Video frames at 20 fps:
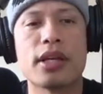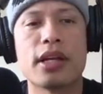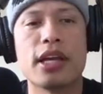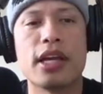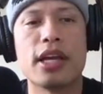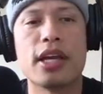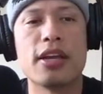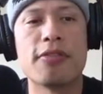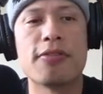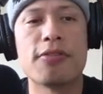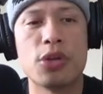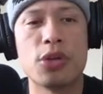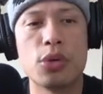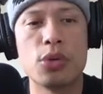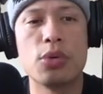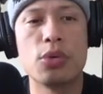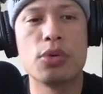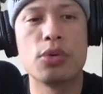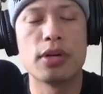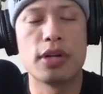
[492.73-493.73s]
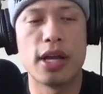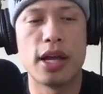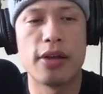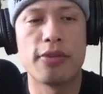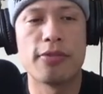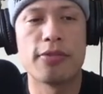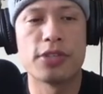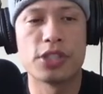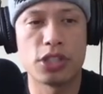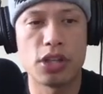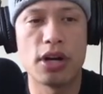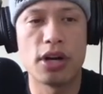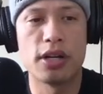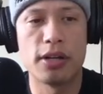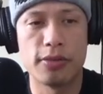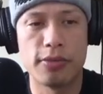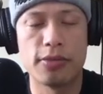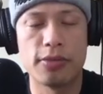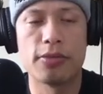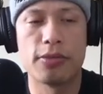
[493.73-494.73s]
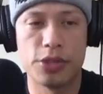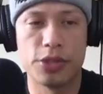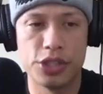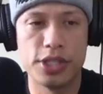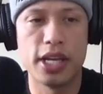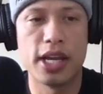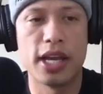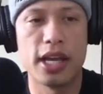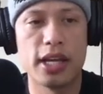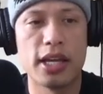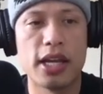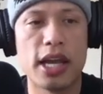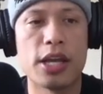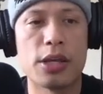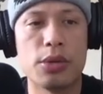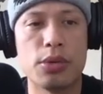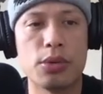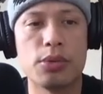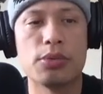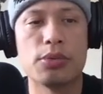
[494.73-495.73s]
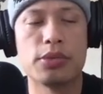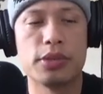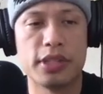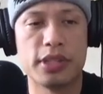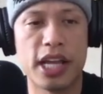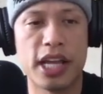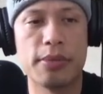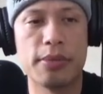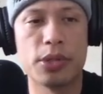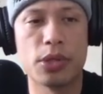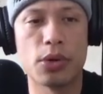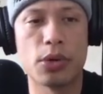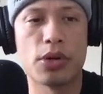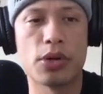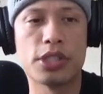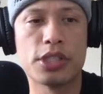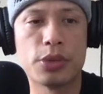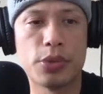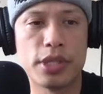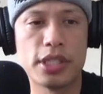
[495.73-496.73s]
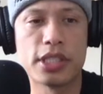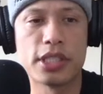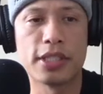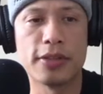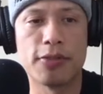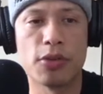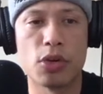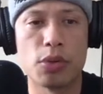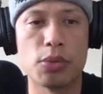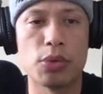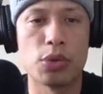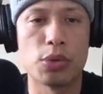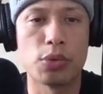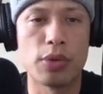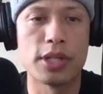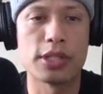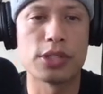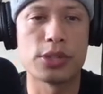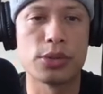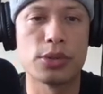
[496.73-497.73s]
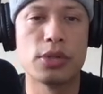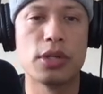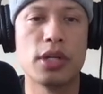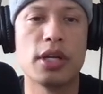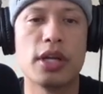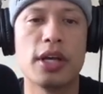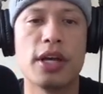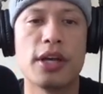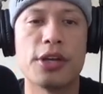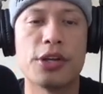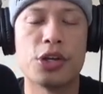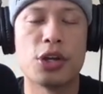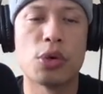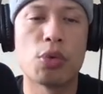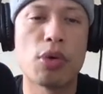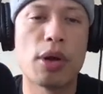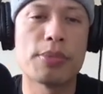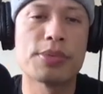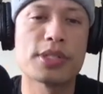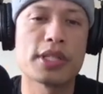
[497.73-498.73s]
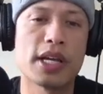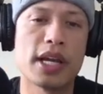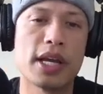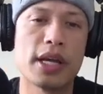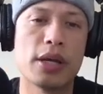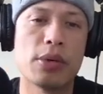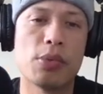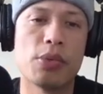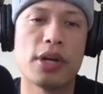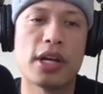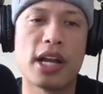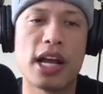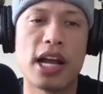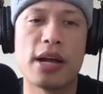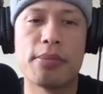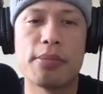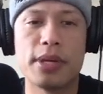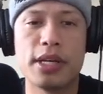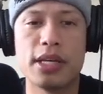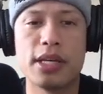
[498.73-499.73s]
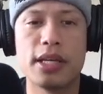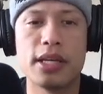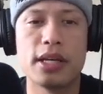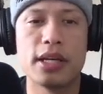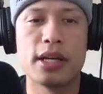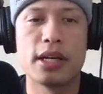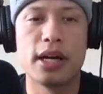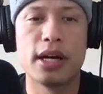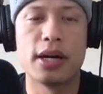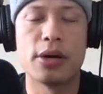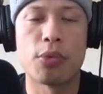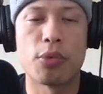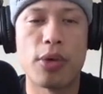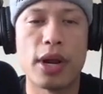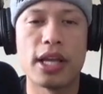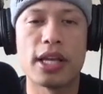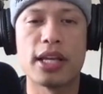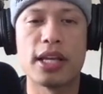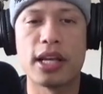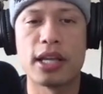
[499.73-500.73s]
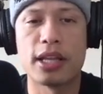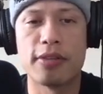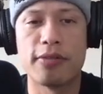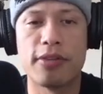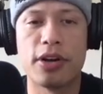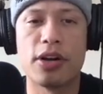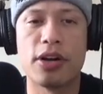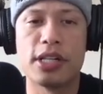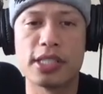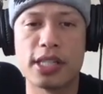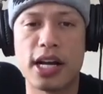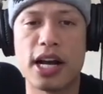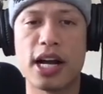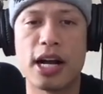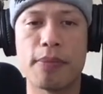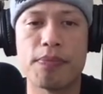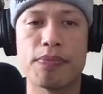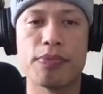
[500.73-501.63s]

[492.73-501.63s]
if you started today and you named yours three sixty photo booth rental, your website would not be ranking at the very top,